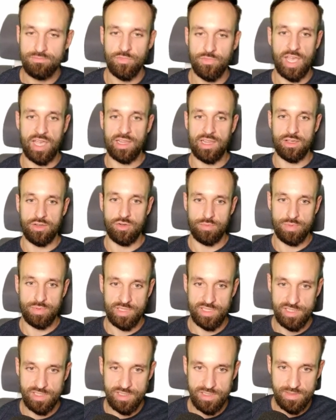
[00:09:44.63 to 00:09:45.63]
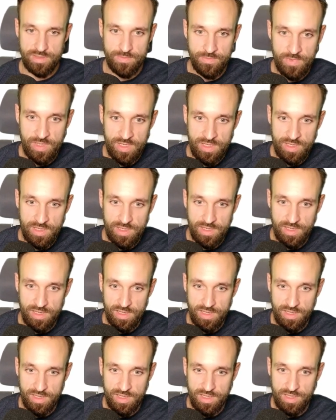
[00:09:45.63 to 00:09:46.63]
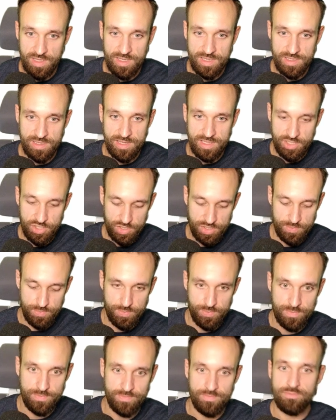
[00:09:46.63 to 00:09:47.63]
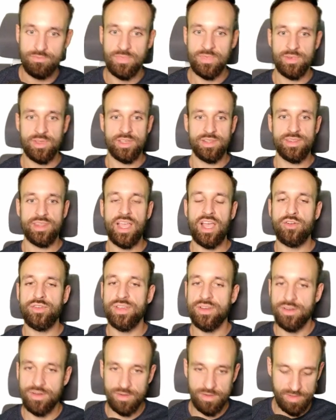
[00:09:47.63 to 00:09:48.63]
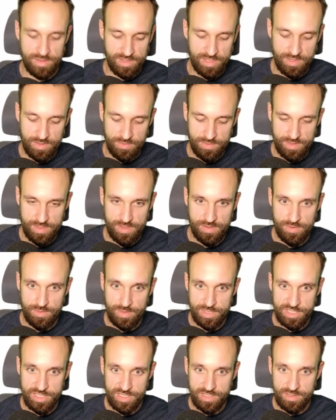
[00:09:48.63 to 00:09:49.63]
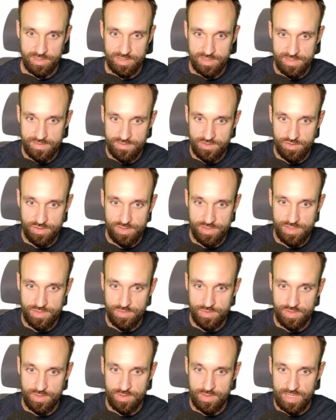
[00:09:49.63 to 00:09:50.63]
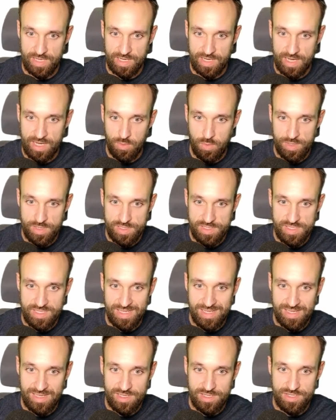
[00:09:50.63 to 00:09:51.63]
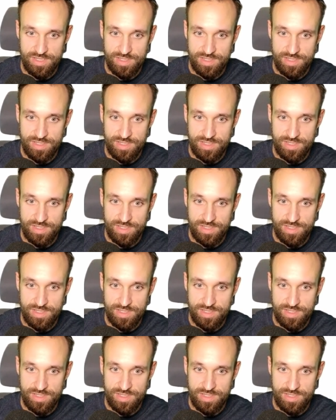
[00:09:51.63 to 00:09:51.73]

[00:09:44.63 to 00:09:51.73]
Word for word: hello, please. This should, now you're ridiculous, Visual Studio. Like, I want to say,